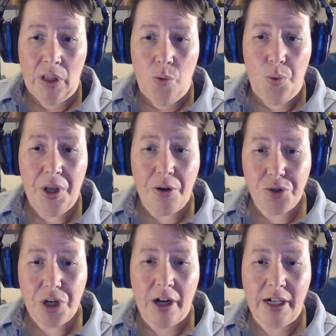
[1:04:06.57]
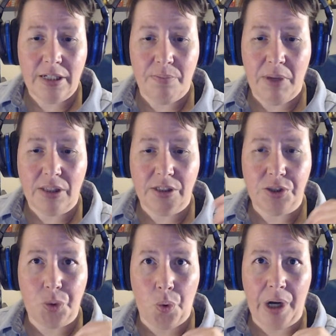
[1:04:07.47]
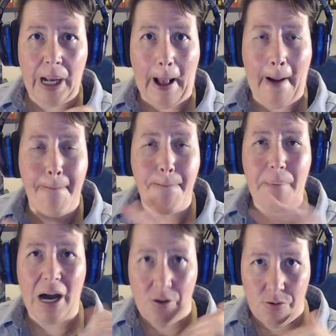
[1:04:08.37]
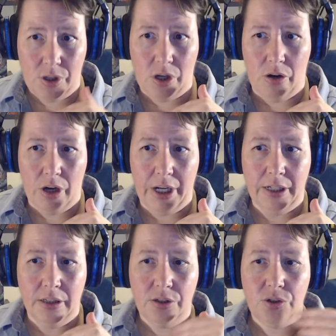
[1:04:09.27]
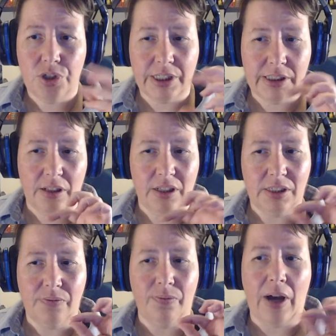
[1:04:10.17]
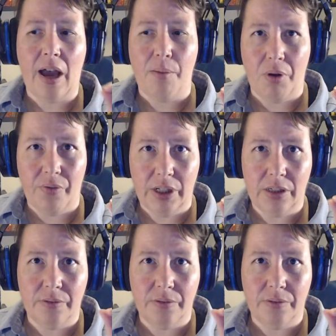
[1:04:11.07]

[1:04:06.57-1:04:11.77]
without trying to make the story about Con, just this vibe of it.